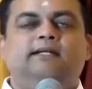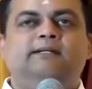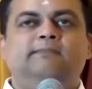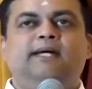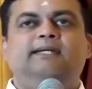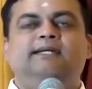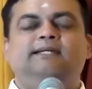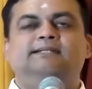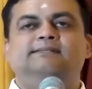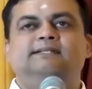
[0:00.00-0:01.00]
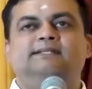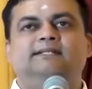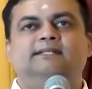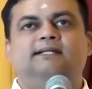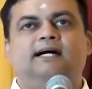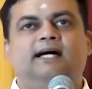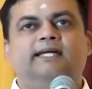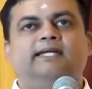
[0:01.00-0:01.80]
In my case, I